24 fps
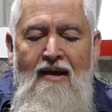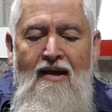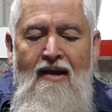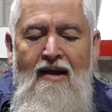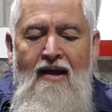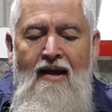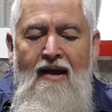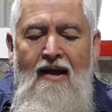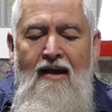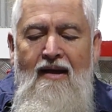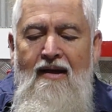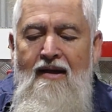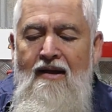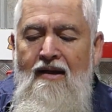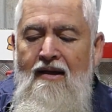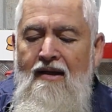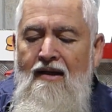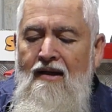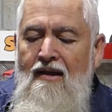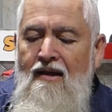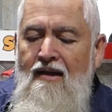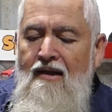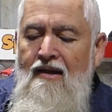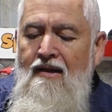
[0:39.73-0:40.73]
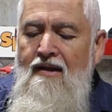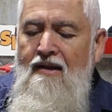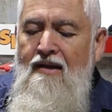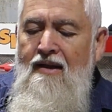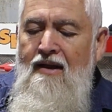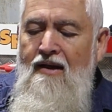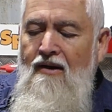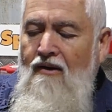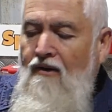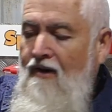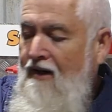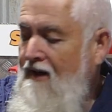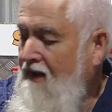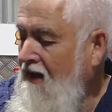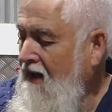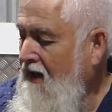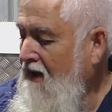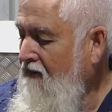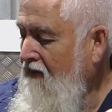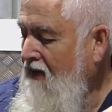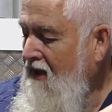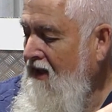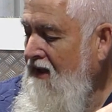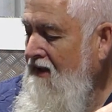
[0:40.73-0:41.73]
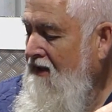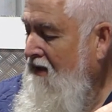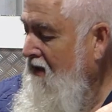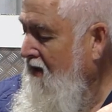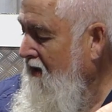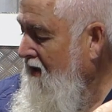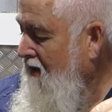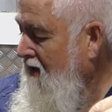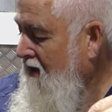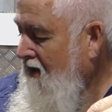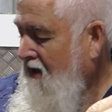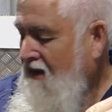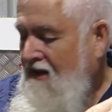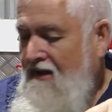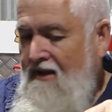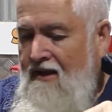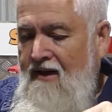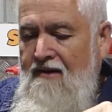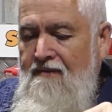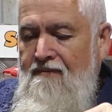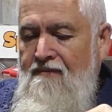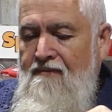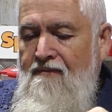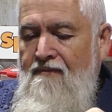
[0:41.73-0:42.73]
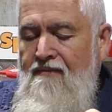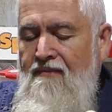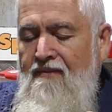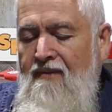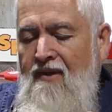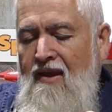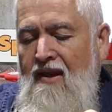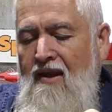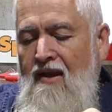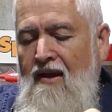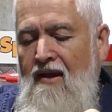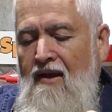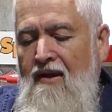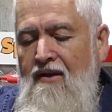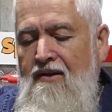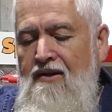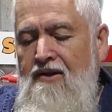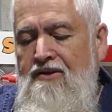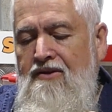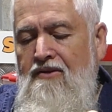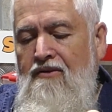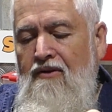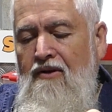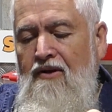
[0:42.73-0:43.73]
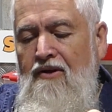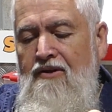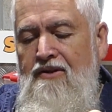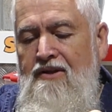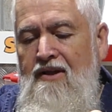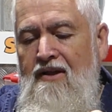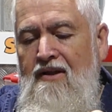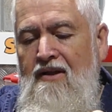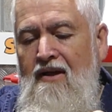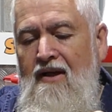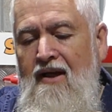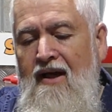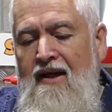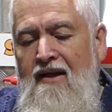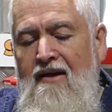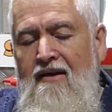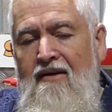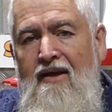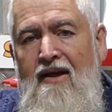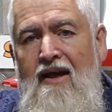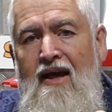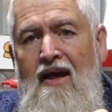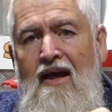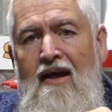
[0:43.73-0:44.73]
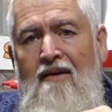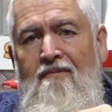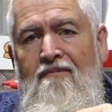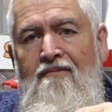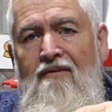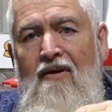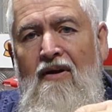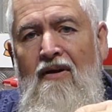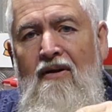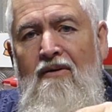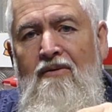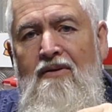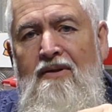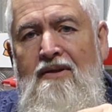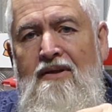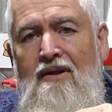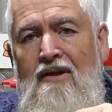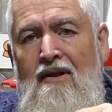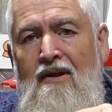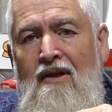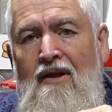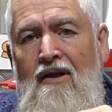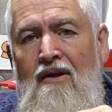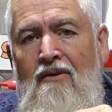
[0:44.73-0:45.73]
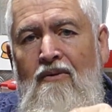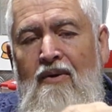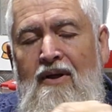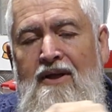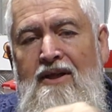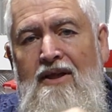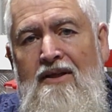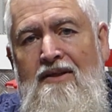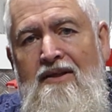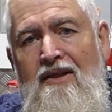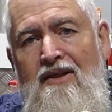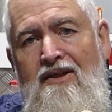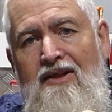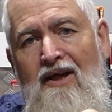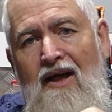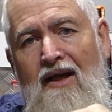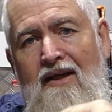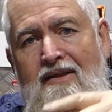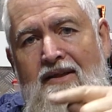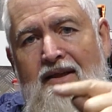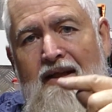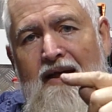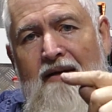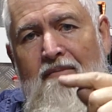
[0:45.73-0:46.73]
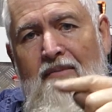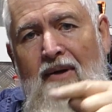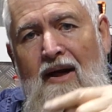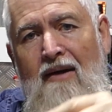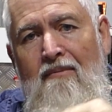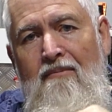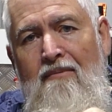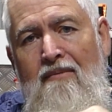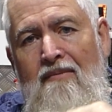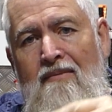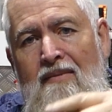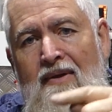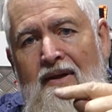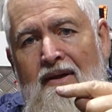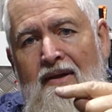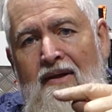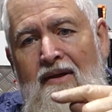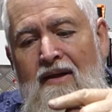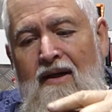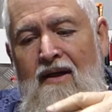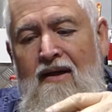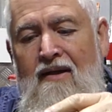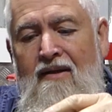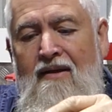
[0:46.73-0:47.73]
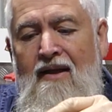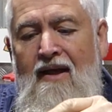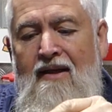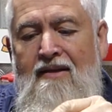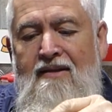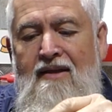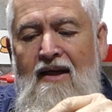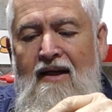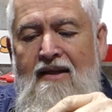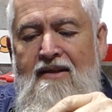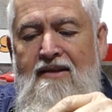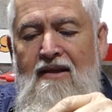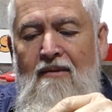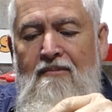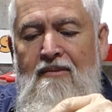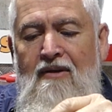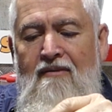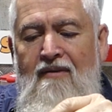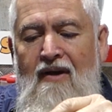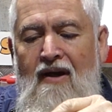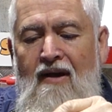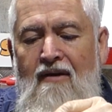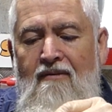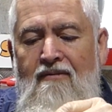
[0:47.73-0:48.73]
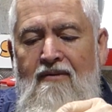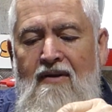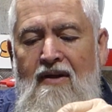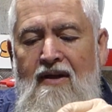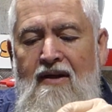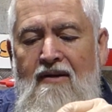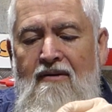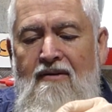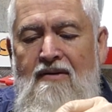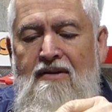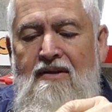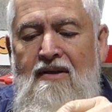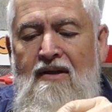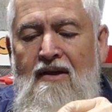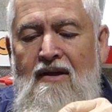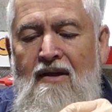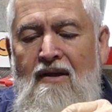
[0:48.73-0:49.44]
And the idea is that the screws in the end of the cam followers, we just adjust them up, and that takes up the valve clearance.